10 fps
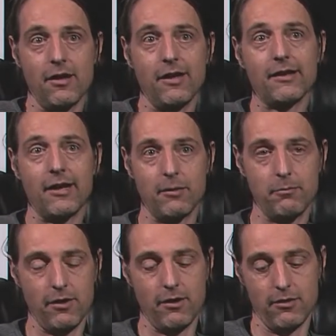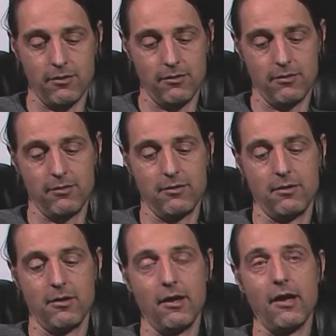It can appear
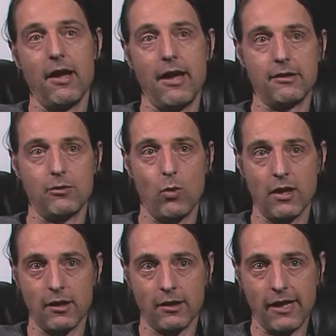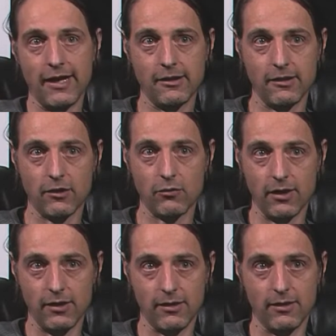at 180
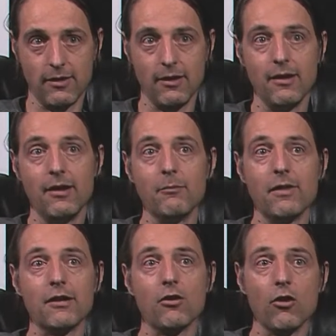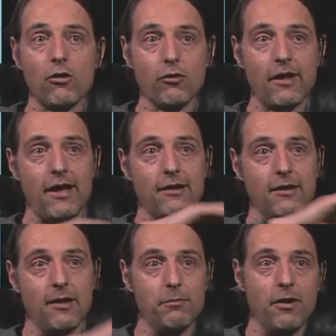degree, but it also
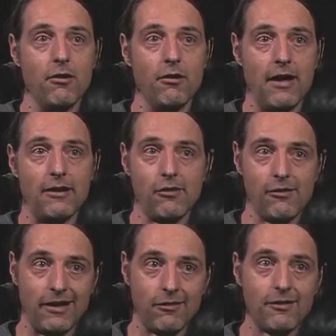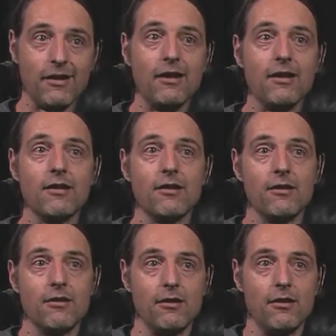can appear at 60
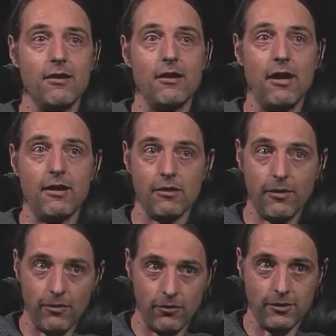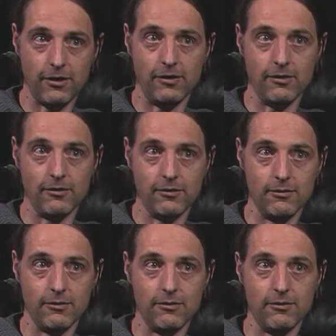and 30
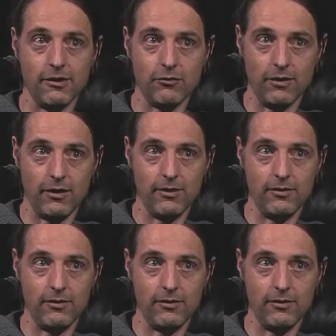degree.